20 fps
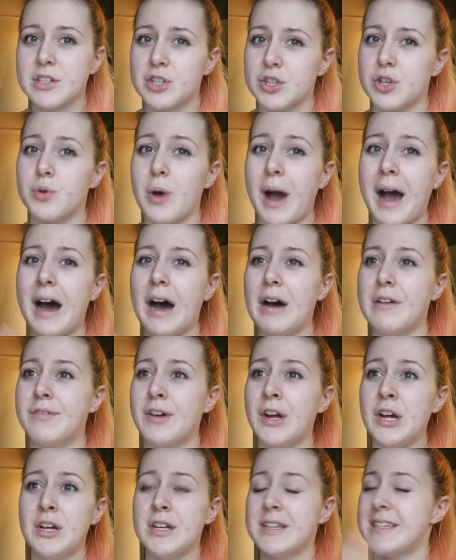you have
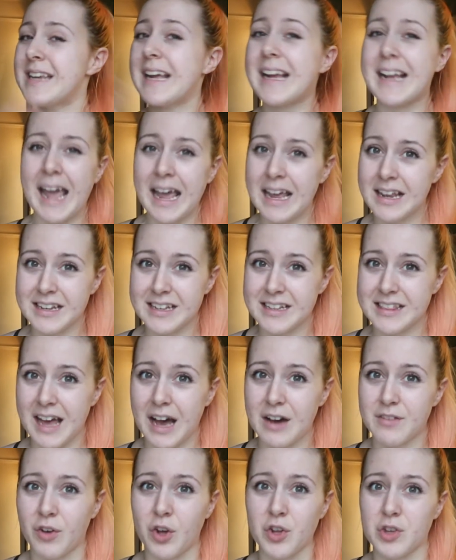negated
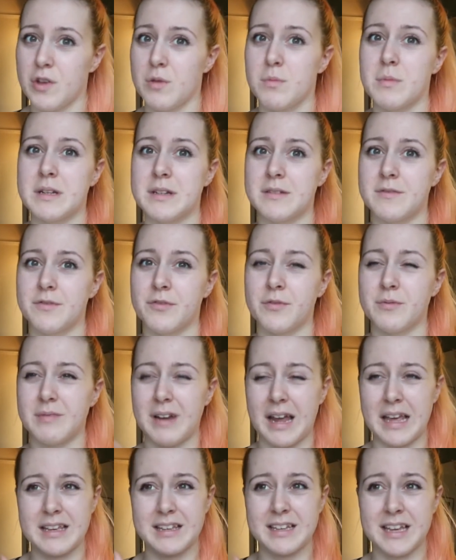that volume and
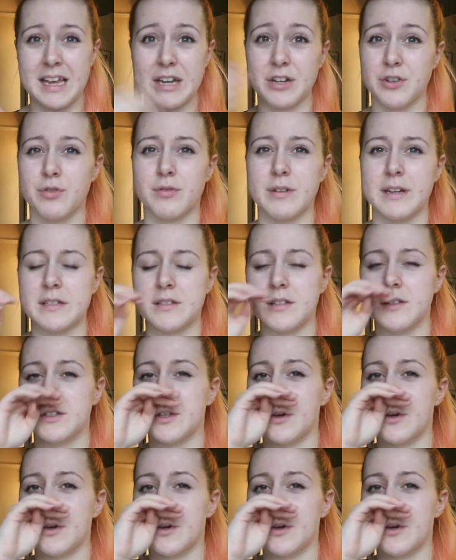like increase.